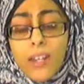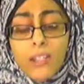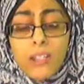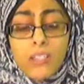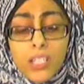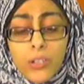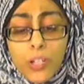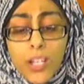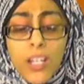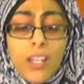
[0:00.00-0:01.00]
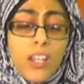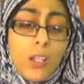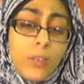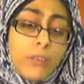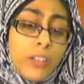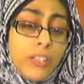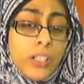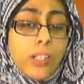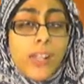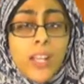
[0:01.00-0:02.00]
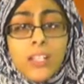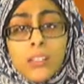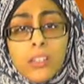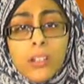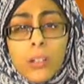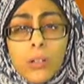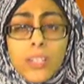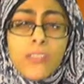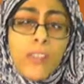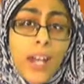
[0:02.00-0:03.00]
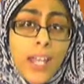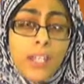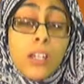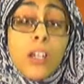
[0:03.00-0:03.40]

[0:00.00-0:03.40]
and considerate, they'll let anything go, it's fine.